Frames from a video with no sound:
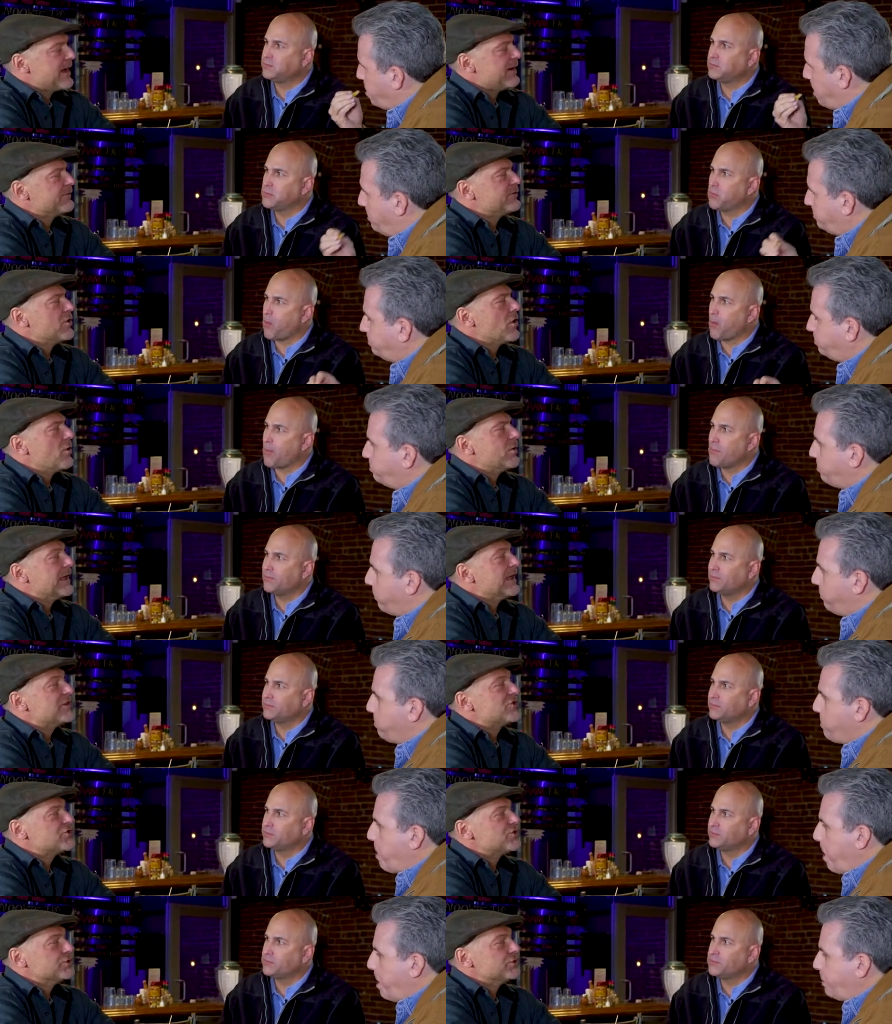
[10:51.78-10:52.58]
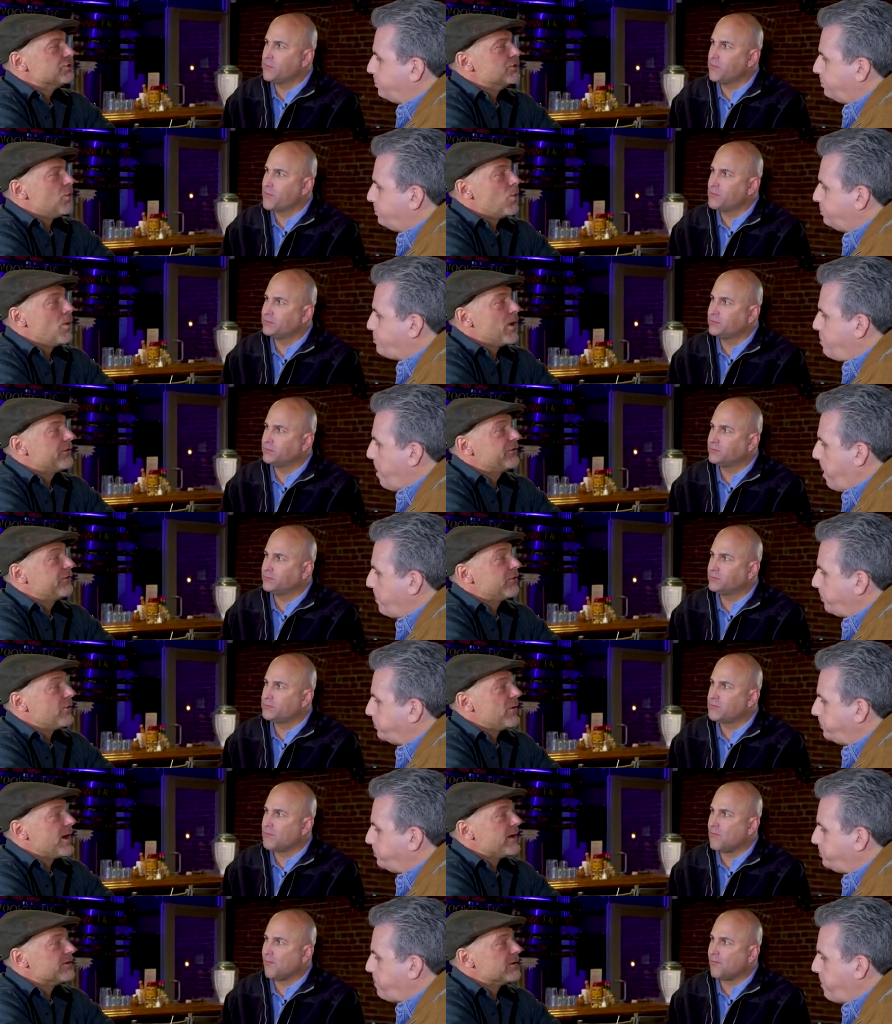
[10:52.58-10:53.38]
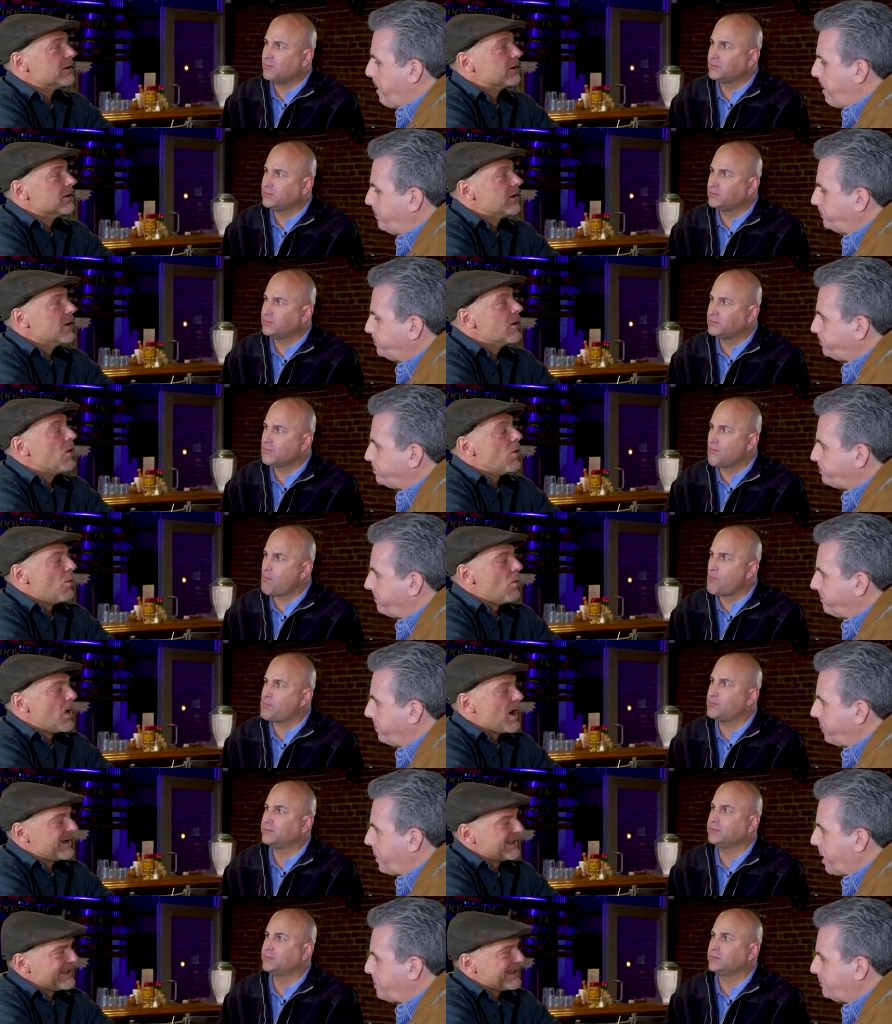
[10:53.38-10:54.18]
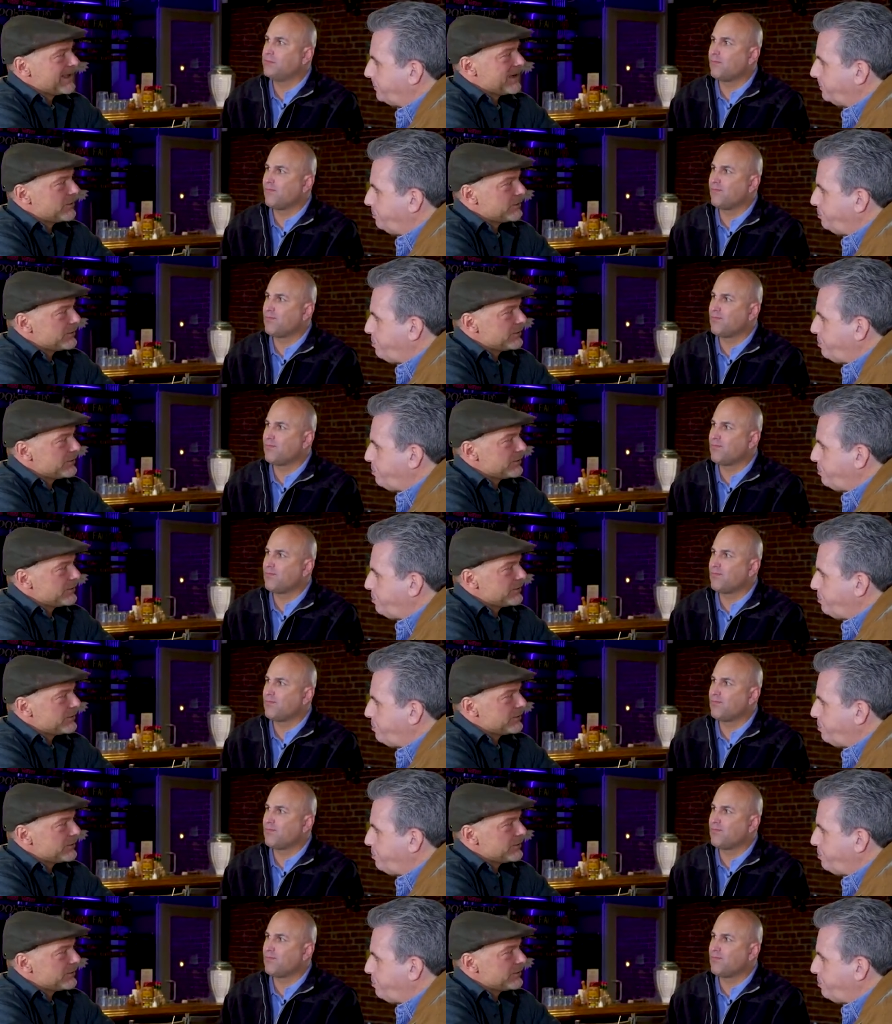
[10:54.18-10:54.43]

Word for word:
Speaker 1: have no issue whatsoever walking